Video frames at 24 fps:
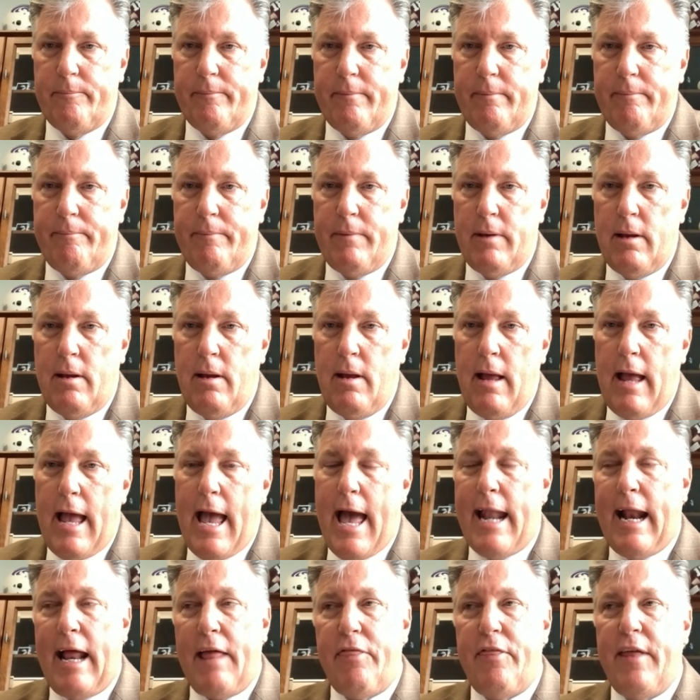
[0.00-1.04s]
And
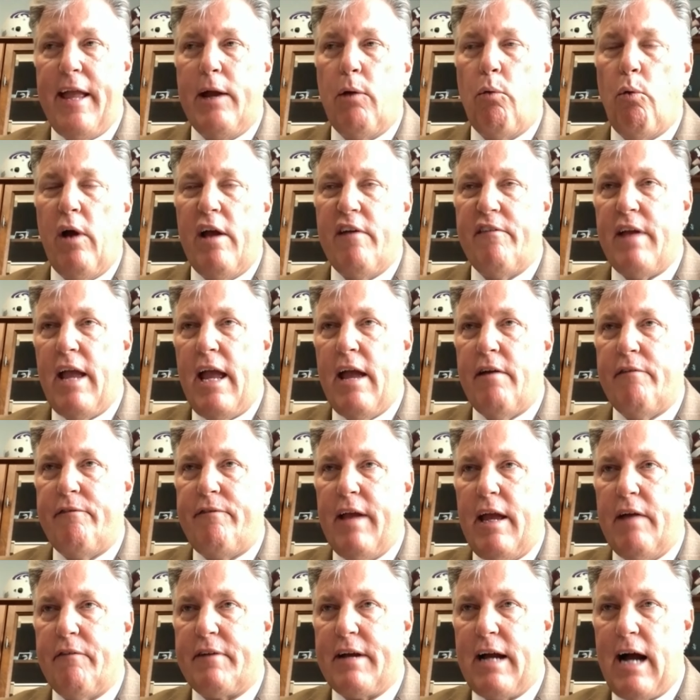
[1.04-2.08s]
I think
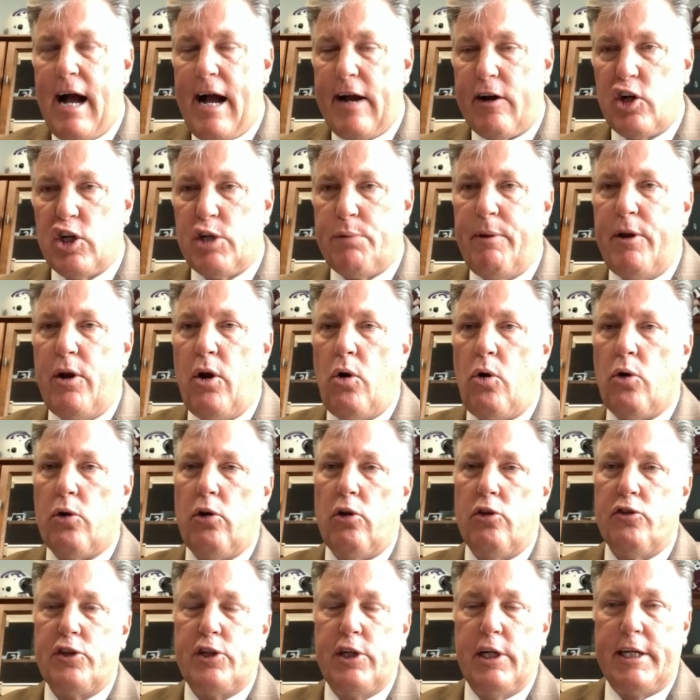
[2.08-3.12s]
if Congressman
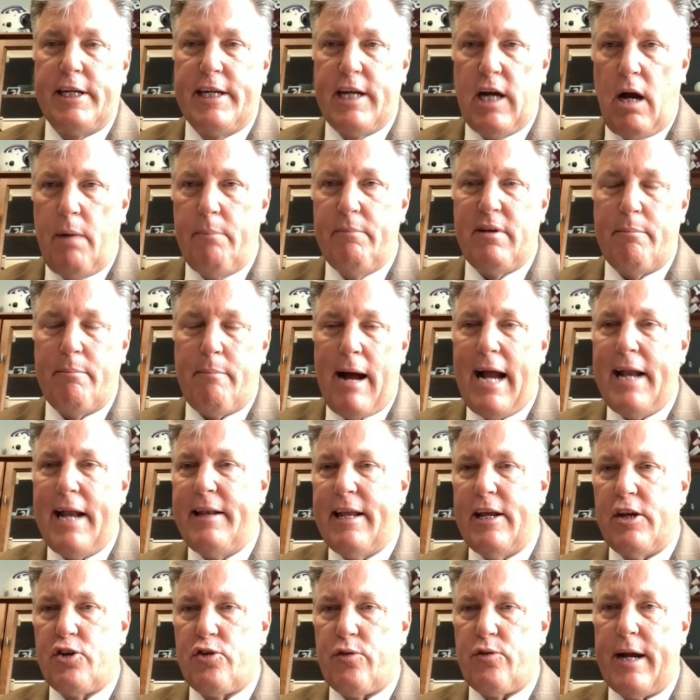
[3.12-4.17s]
Ogles could come to my
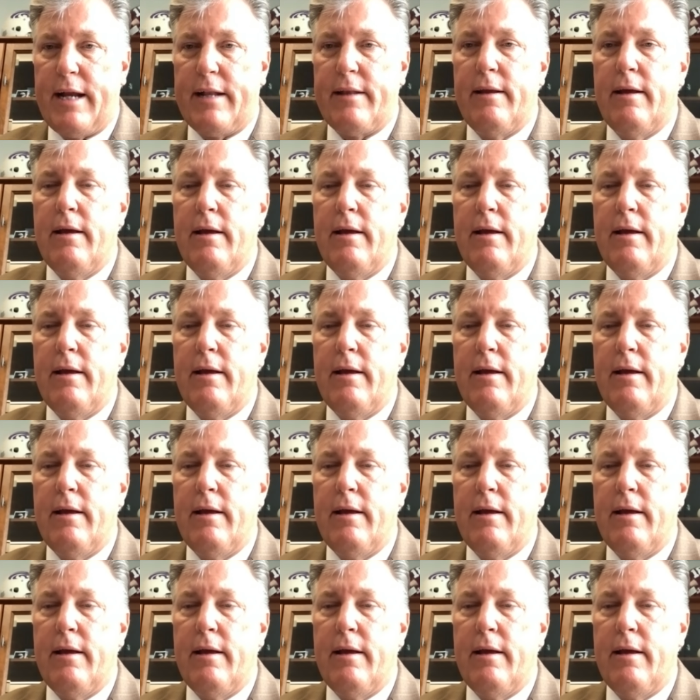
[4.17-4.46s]
district